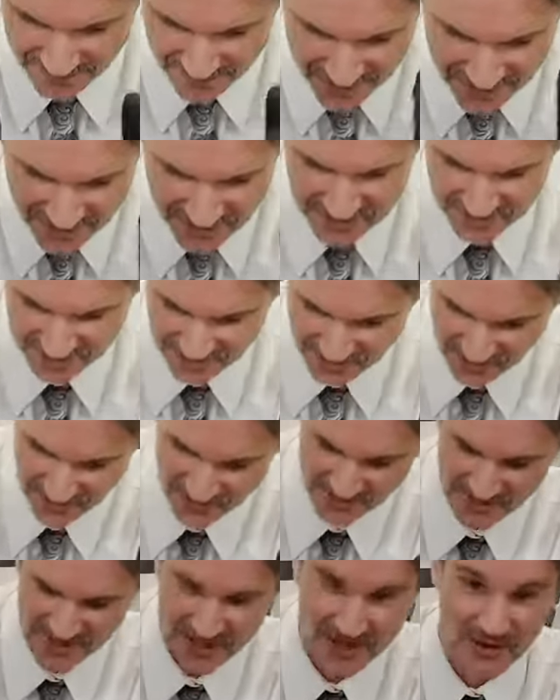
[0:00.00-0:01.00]
here's
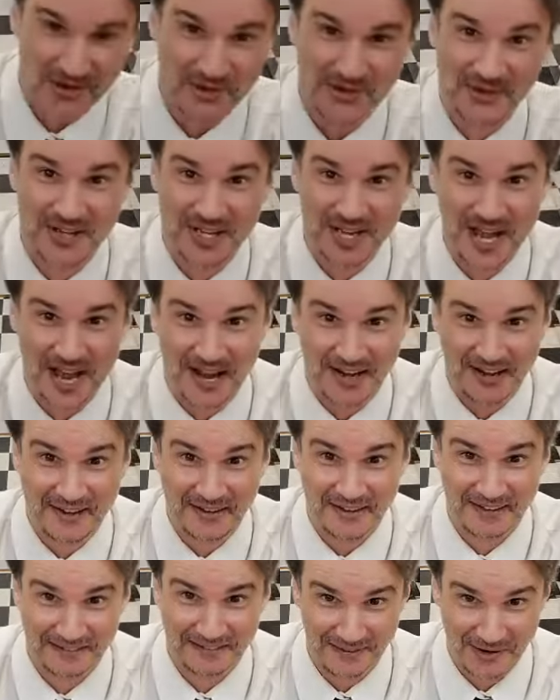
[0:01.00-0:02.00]
the kick.
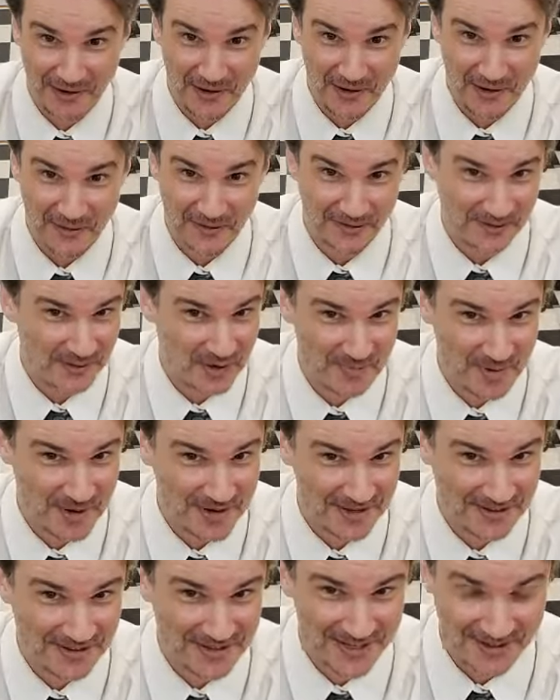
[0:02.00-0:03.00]
Oh, no
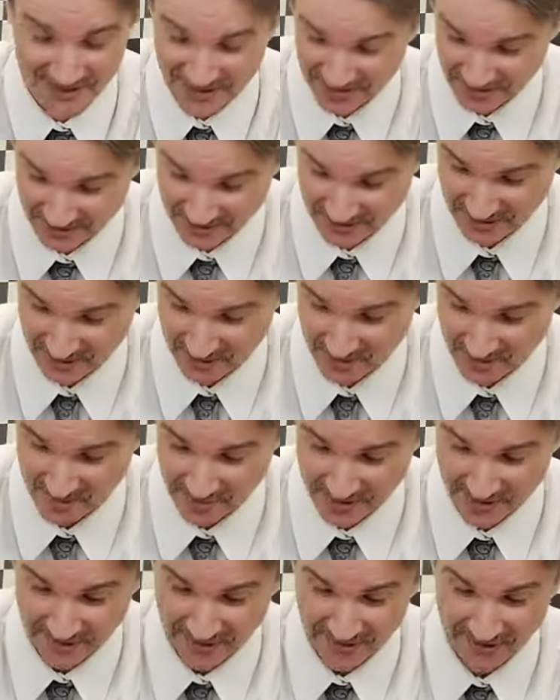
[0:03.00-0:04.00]
pun intended. That was a terrible
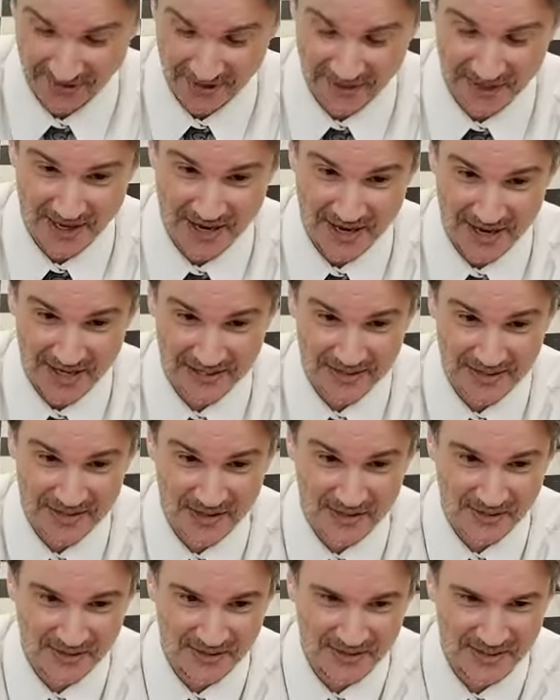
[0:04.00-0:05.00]
pun. All right,
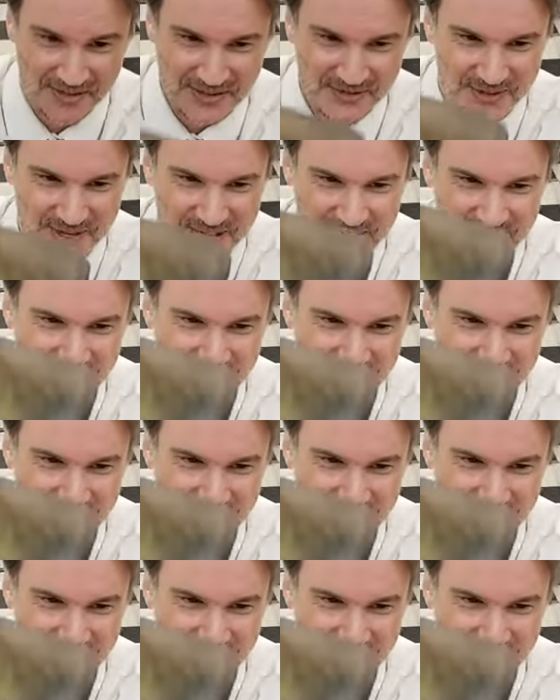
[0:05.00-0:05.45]
so this right